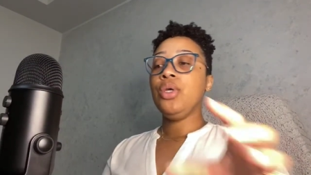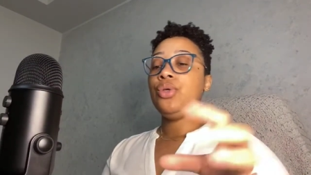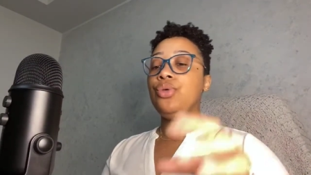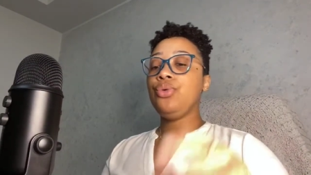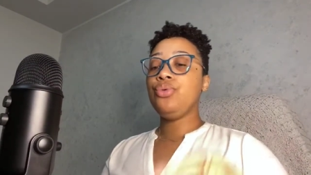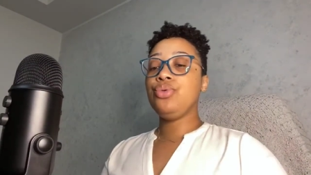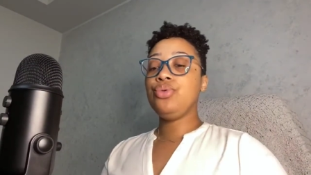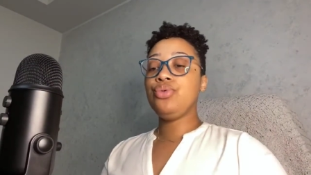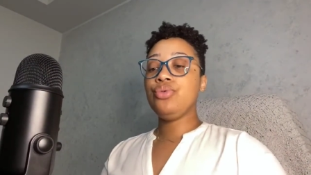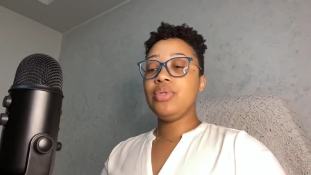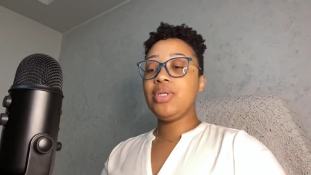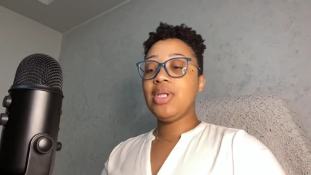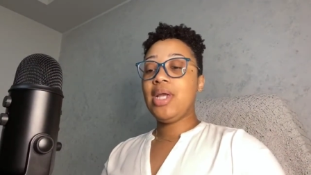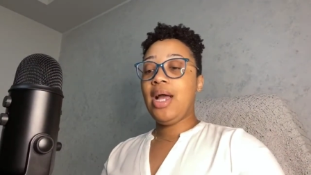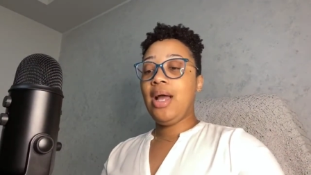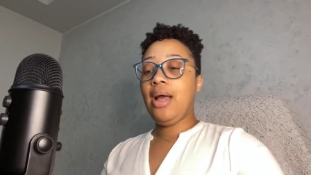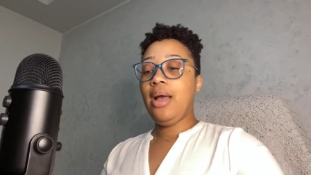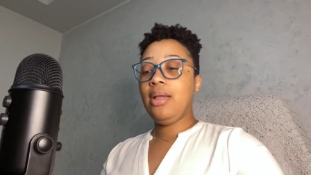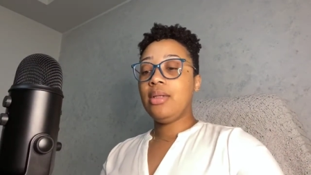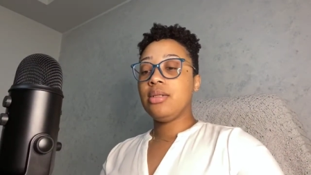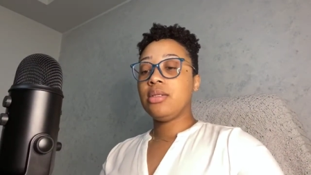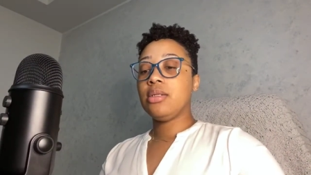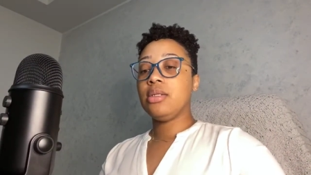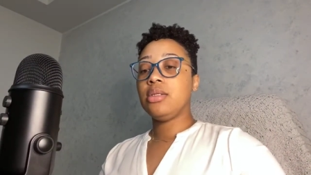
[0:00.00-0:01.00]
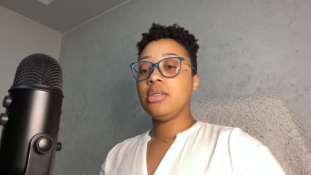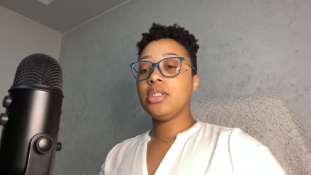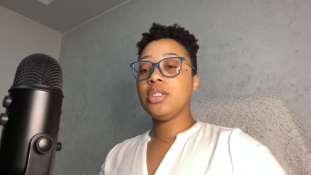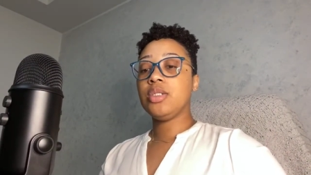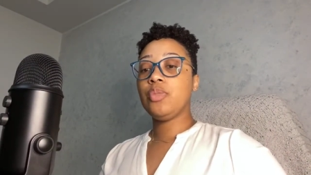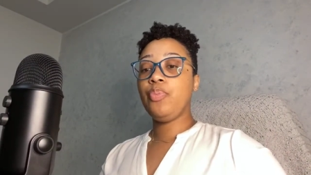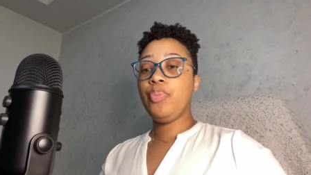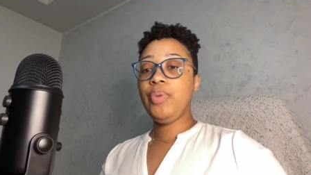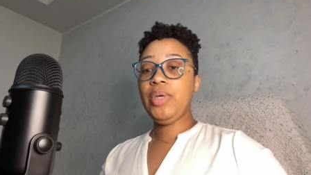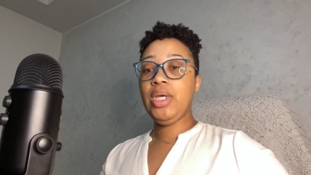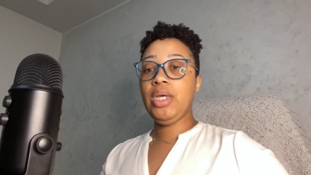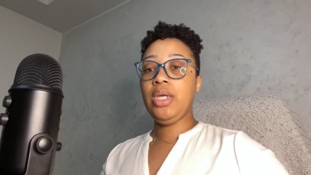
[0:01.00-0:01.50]
you do not
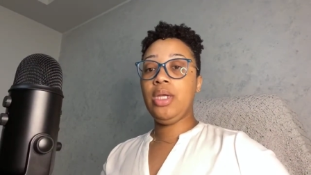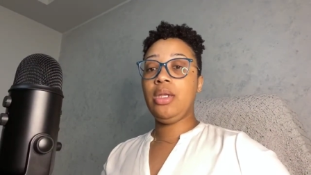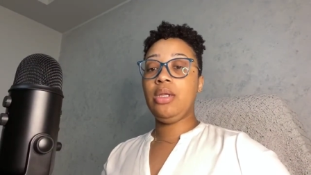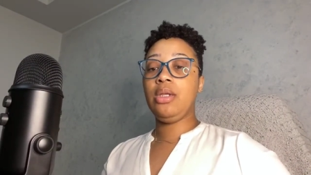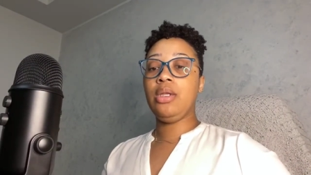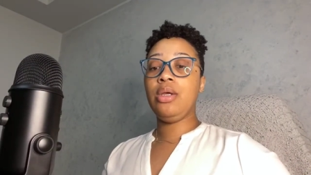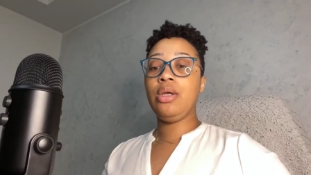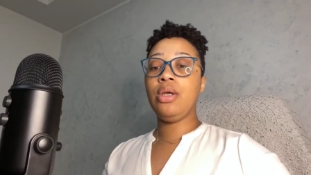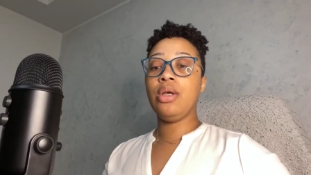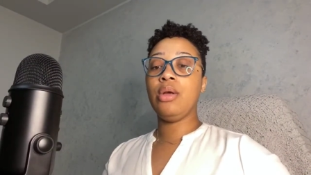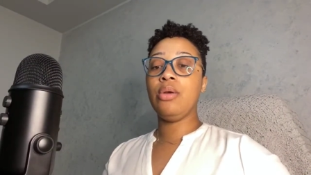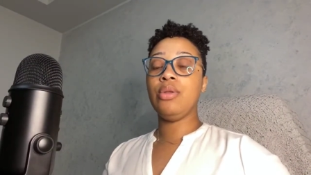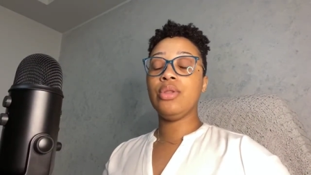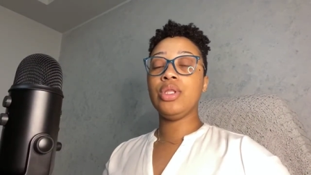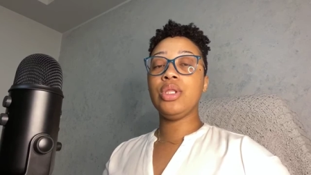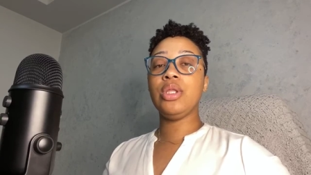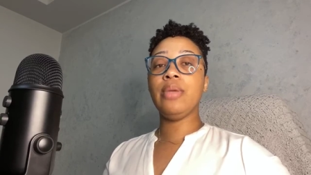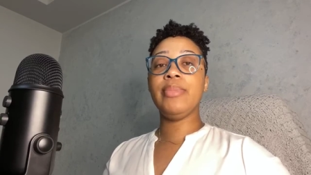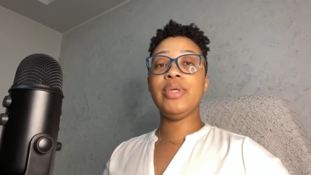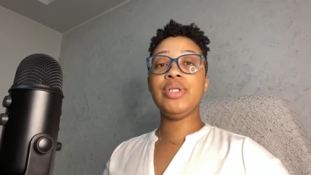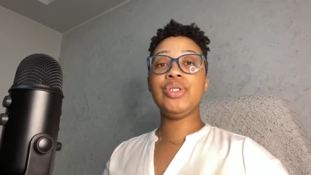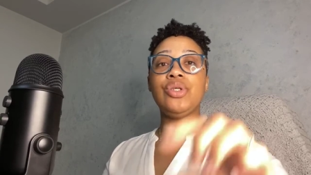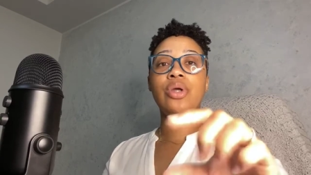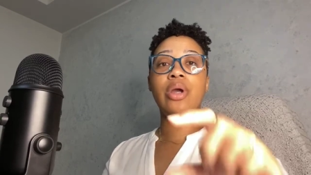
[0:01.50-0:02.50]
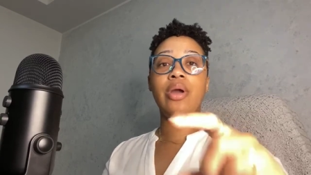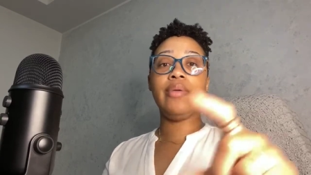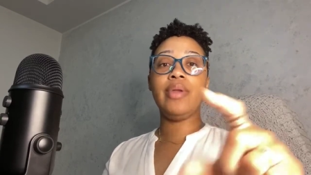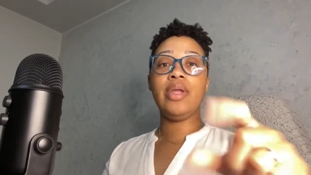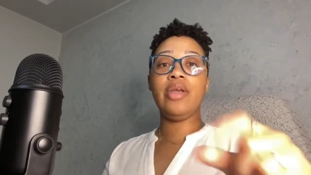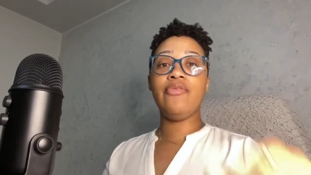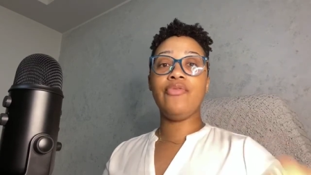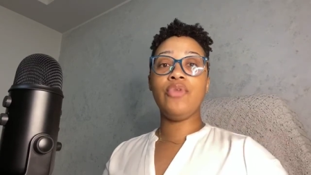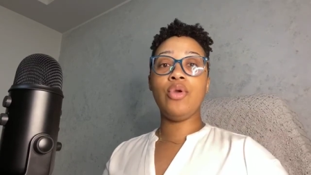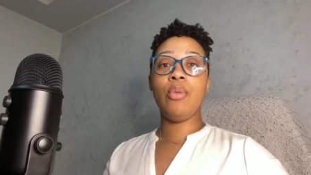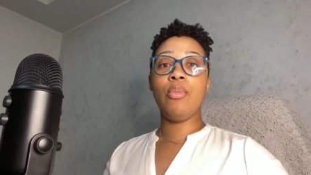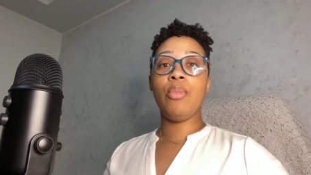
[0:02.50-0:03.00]
spend the majority
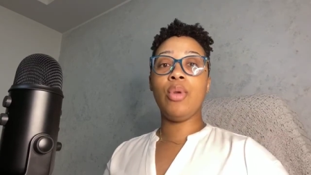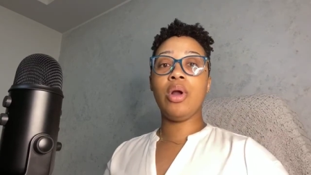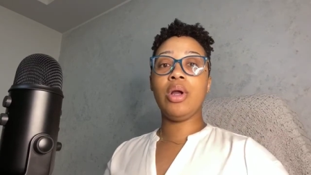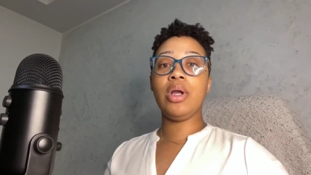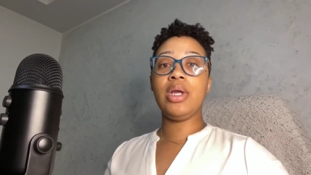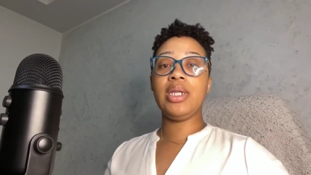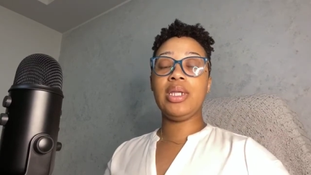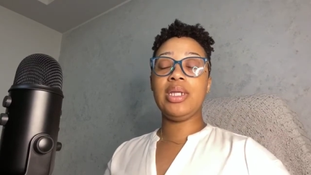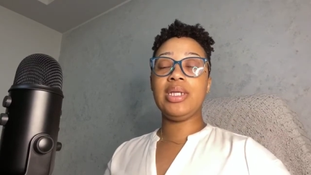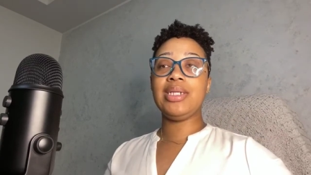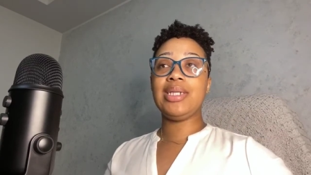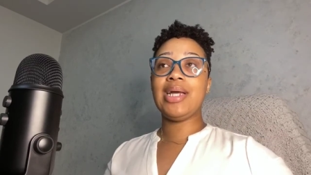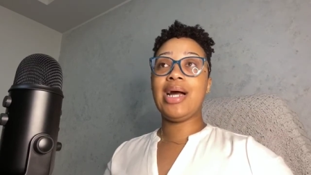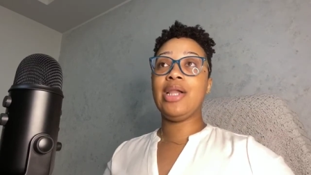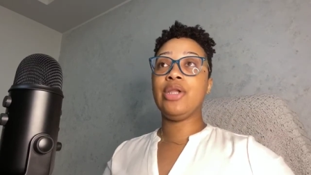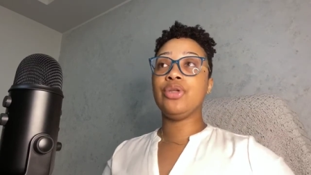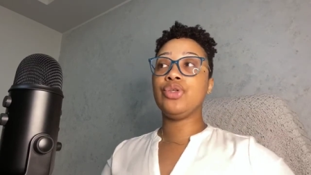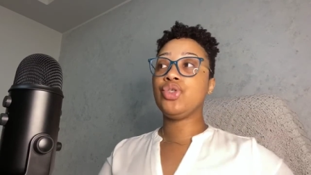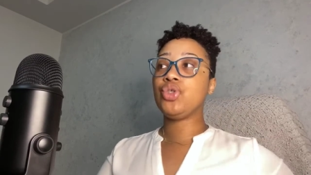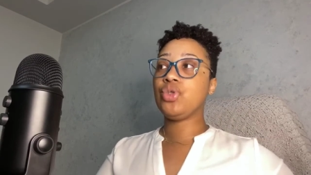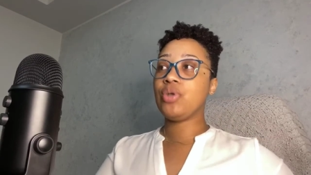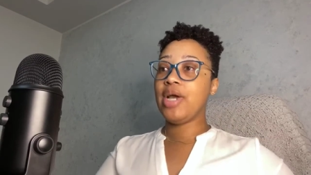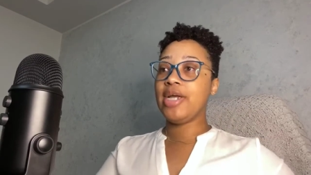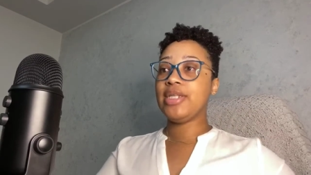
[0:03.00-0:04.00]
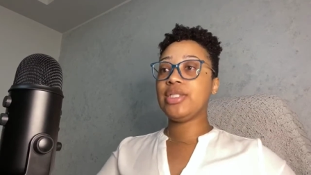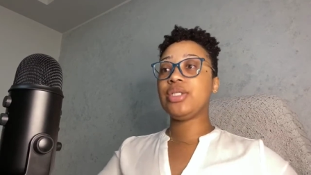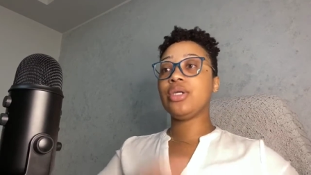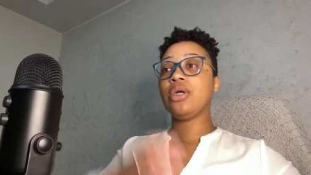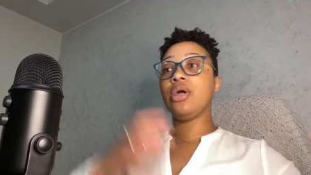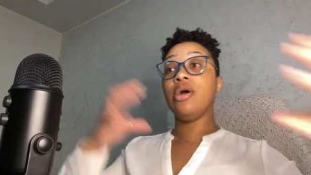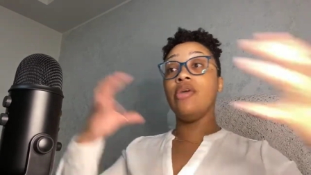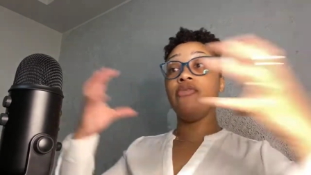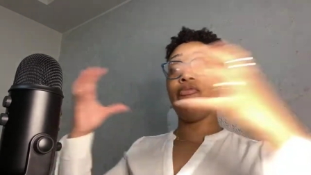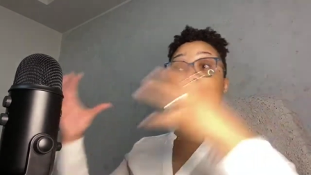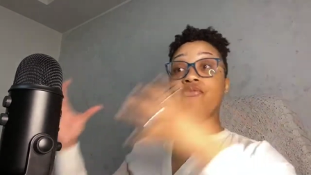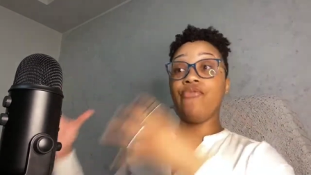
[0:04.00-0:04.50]
of your marketing dollars trying to
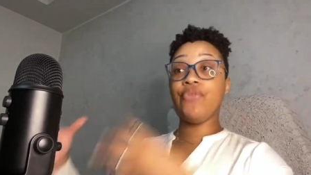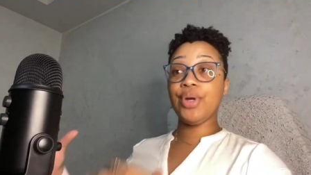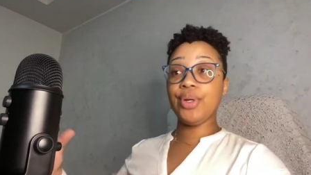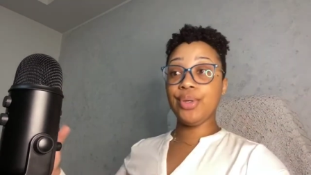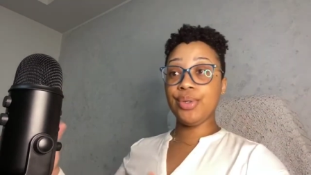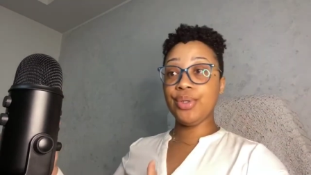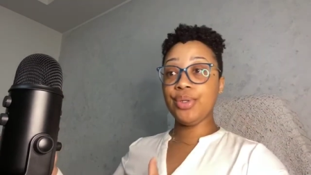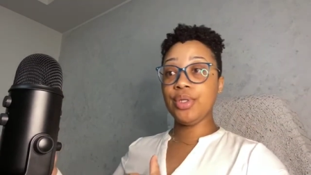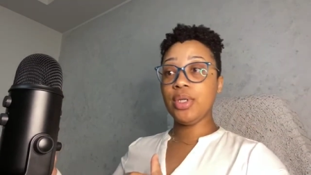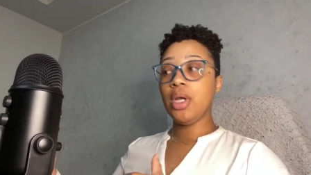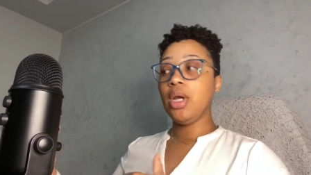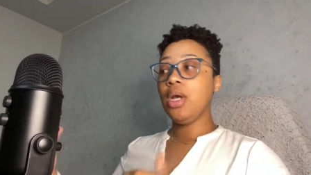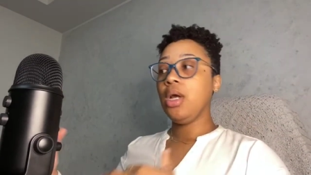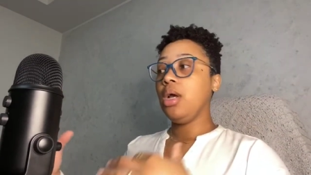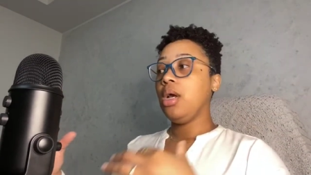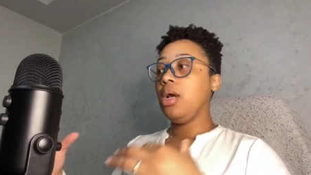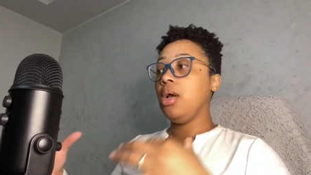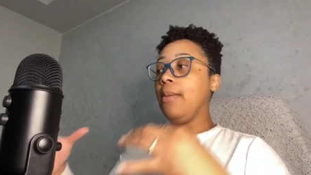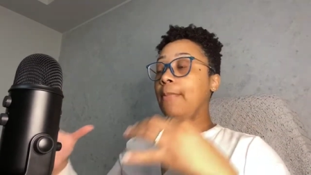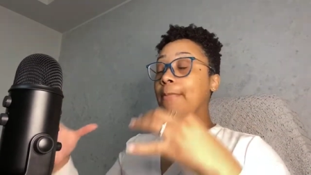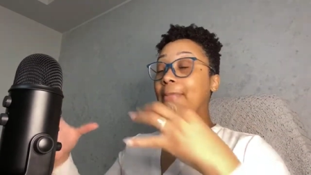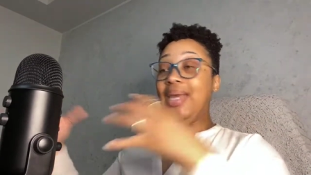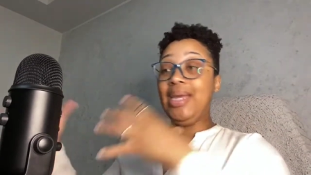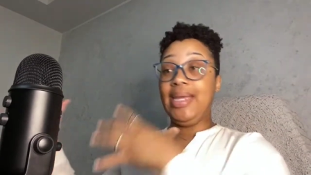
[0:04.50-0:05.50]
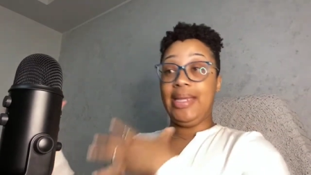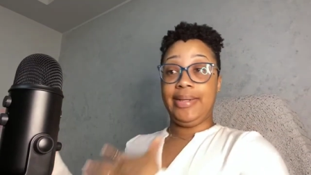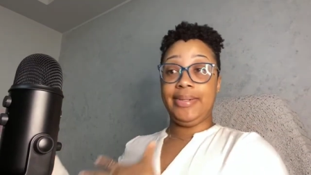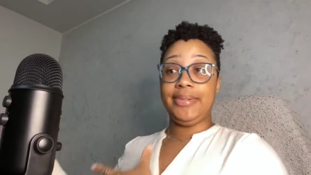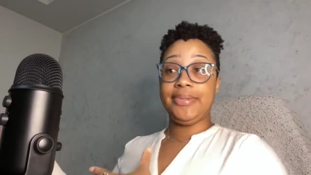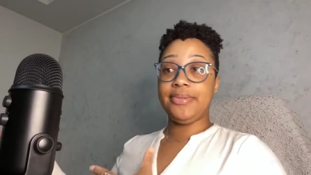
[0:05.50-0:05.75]
convert men